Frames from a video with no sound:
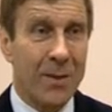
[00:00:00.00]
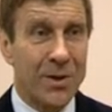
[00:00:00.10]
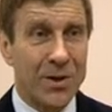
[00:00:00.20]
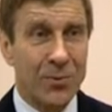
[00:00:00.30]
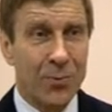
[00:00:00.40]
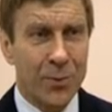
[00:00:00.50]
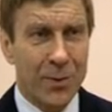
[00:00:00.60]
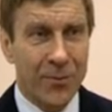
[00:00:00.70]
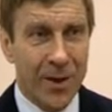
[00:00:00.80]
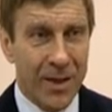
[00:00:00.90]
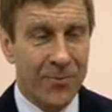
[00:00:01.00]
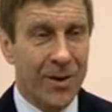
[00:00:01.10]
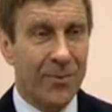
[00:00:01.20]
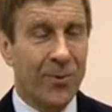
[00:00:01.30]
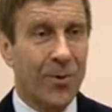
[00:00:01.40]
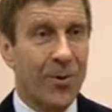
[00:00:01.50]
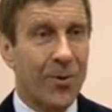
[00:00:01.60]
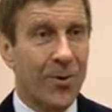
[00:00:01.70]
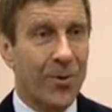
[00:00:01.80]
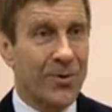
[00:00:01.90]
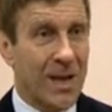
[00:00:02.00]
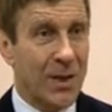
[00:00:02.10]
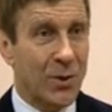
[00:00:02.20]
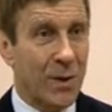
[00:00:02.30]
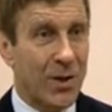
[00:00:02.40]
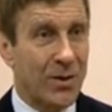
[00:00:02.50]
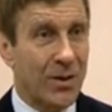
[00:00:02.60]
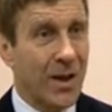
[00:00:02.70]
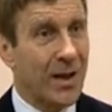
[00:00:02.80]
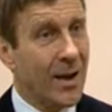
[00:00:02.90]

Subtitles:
but you would be forgiven for saying to a patient,